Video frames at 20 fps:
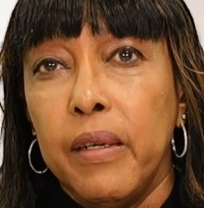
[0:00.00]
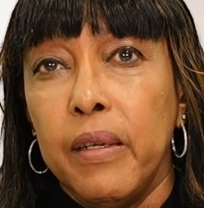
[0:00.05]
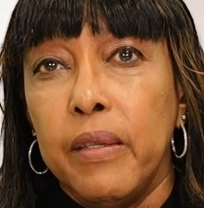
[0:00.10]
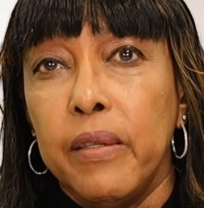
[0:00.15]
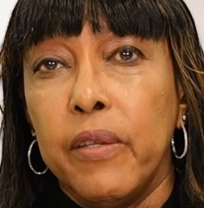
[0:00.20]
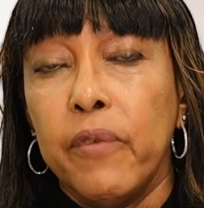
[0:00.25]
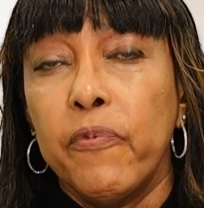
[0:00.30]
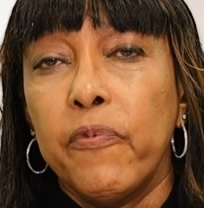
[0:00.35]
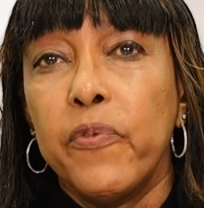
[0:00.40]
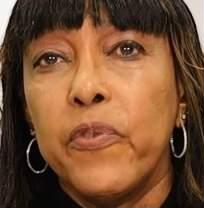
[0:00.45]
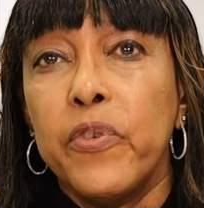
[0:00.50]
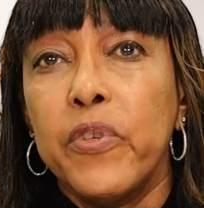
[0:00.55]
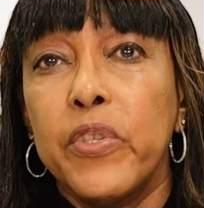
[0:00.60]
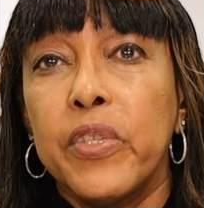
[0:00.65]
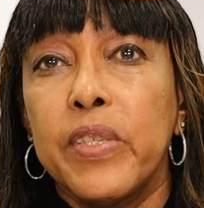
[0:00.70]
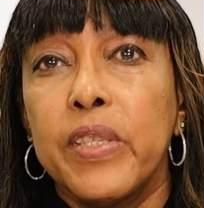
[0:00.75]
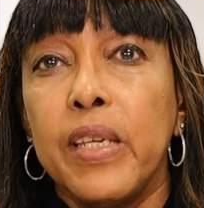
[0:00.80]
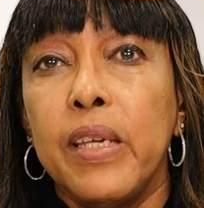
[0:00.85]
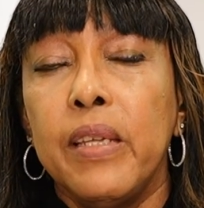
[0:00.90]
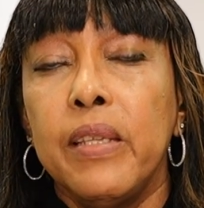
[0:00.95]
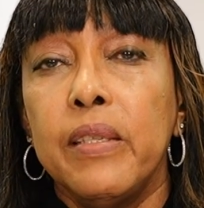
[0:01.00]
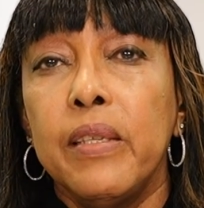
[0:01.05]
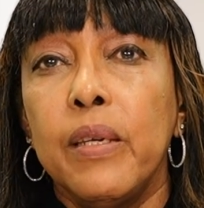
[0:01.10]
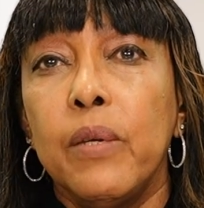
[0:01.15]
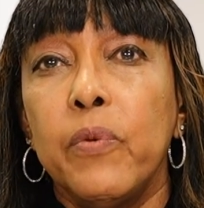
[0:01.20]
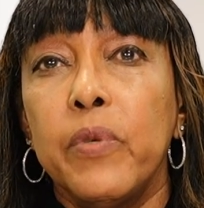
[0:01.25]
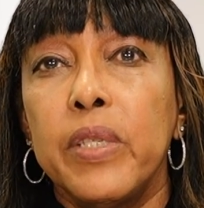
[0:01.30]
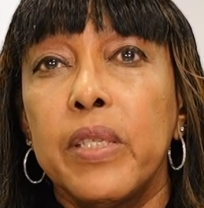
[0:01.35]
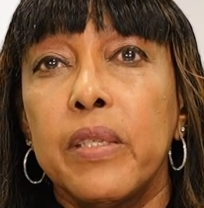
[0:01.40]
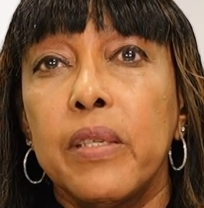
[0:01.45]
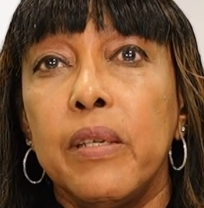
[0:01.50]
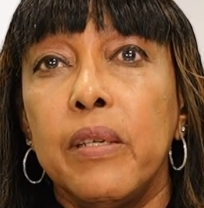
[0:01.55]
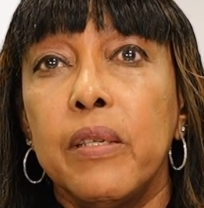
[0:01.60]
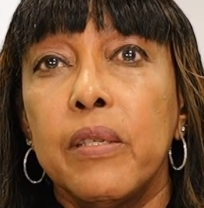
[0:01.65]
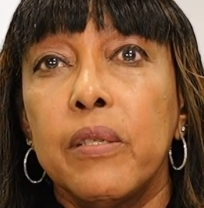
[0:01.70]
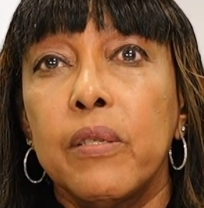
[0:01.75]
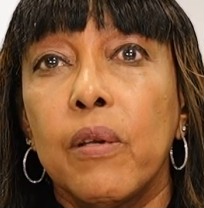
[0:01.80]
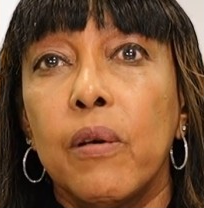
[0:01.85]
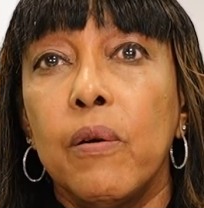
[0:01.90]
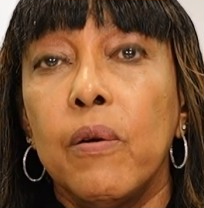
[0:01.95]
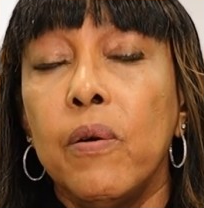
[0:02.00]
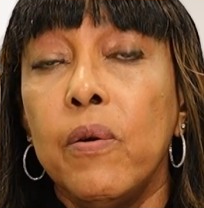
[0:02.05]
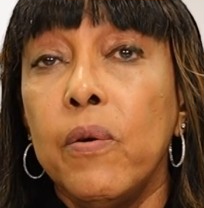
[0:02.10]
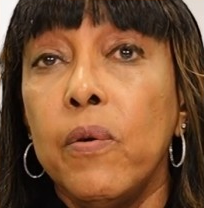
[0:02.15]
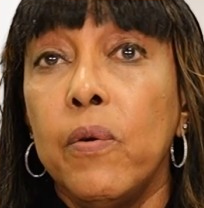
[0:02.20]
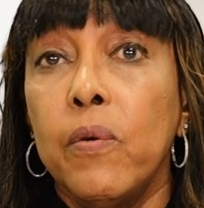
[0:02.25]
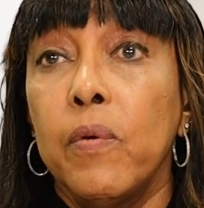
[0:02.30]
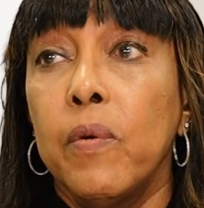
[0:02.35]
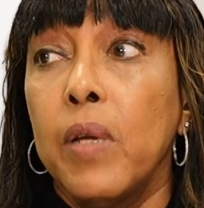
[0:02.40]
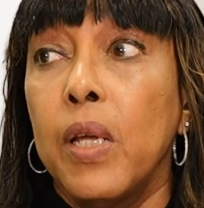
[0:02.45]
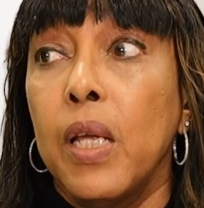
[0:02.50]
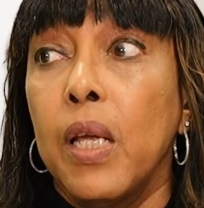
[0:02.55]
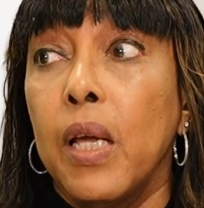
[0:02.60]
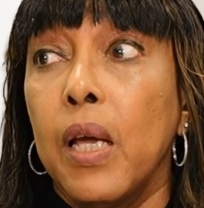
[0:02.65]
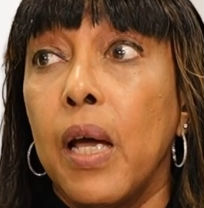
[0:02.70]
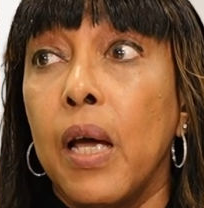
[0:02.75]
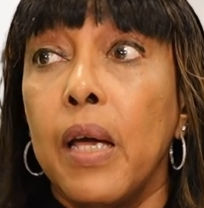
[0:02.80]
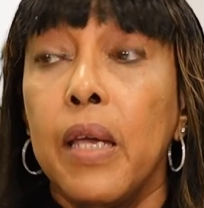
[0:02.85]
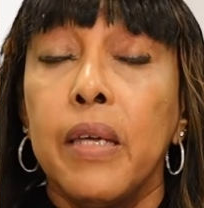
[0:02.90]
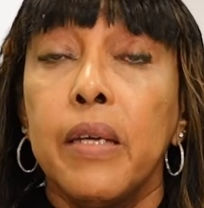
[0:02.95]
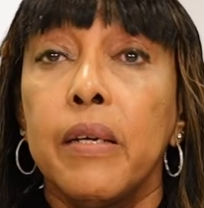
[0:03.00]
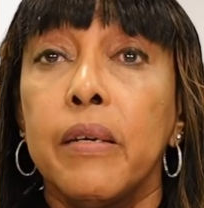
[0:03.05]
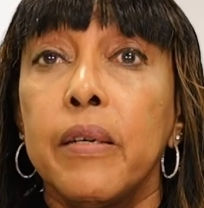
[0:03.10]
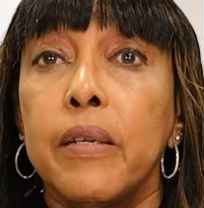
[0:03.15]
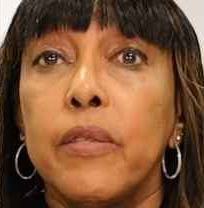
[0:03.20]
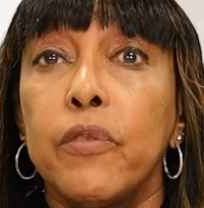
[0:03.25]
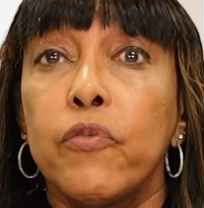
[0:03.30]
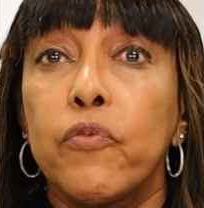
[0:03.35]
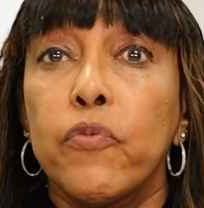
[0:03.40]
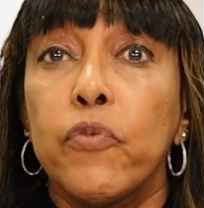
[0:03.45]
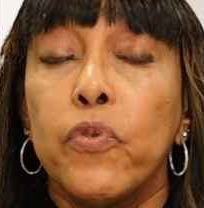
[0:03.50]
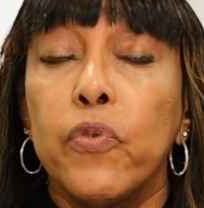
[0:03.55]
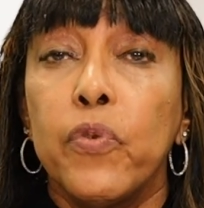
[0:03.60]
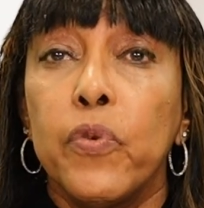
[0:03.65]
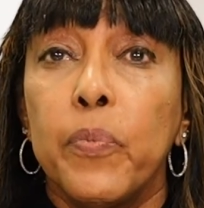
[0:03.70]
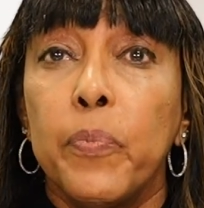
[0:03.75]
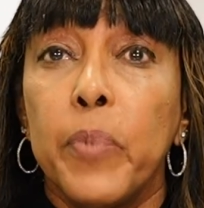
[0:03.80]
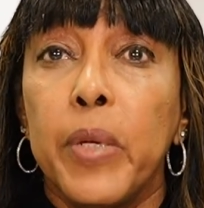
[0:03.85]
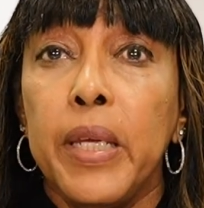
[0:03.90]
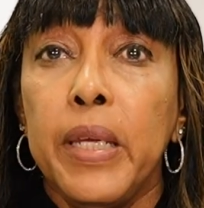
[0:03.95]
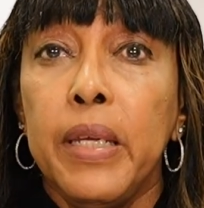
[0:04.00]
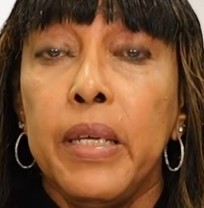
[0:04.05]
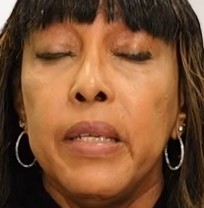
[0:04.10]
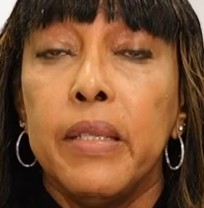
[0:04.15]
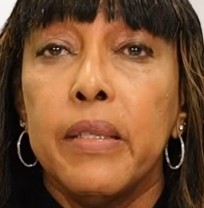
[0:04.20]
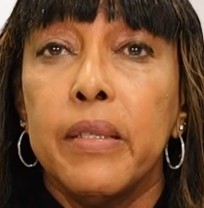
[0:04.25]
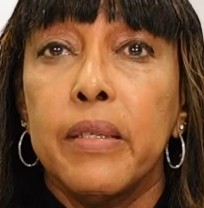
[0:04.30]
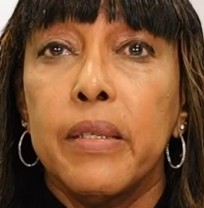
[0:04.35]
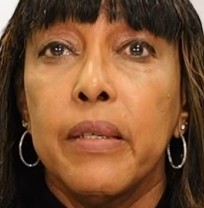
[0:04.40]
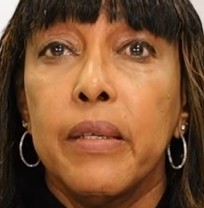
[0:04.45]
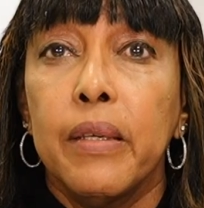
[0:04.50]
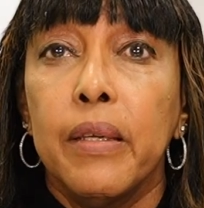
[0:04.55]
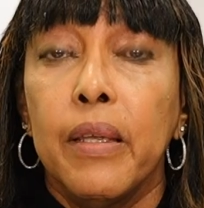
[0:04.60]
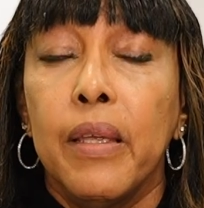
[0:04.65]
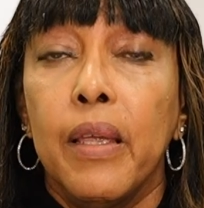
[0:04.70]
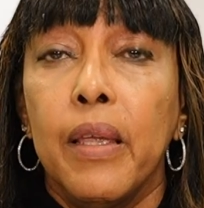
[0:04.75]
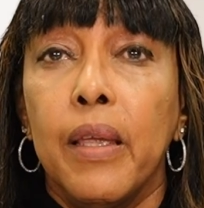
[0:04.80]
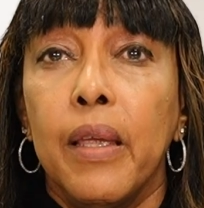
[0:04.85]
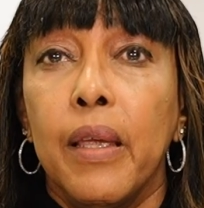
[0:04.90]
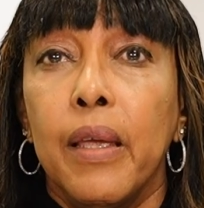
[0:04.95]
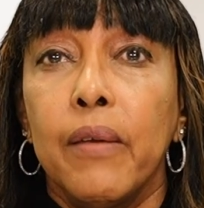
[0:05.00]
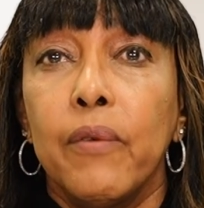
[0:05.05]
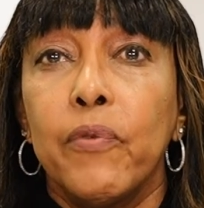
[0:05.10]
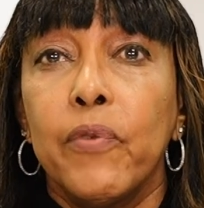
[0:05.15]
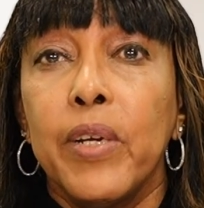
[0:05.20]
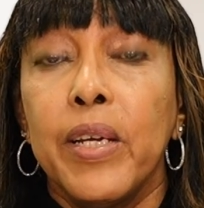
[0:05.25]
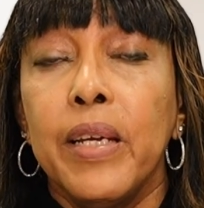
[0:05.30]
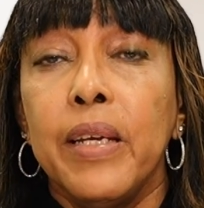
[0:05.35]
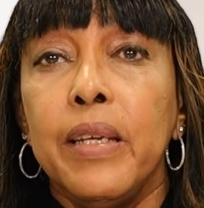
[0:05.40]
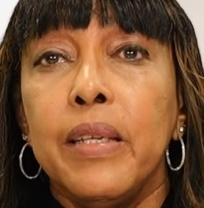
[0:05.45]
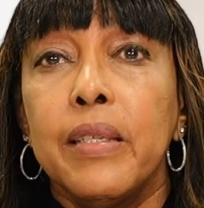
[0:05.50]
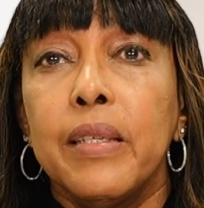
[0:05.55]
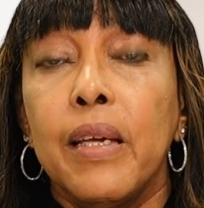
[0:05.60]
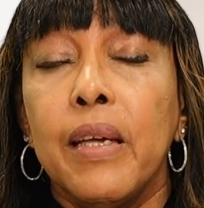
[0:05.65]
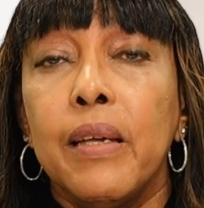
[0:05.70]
the first thing they would say is, oh, I can't draw or paint, right?